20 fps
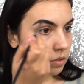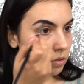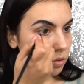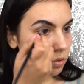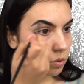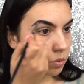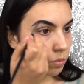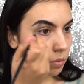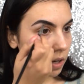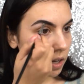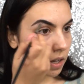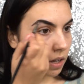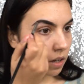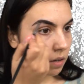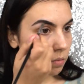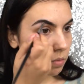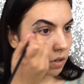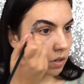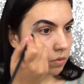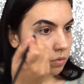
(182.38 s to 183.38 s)
through my
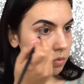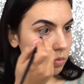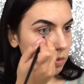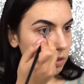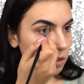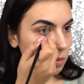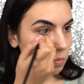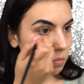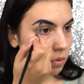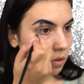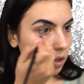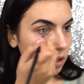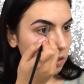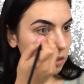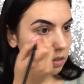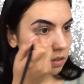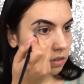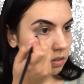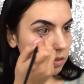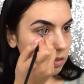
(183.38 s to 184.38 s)
eyebrows with the
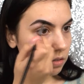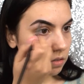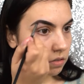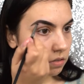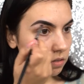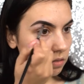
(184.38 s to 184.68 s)
product.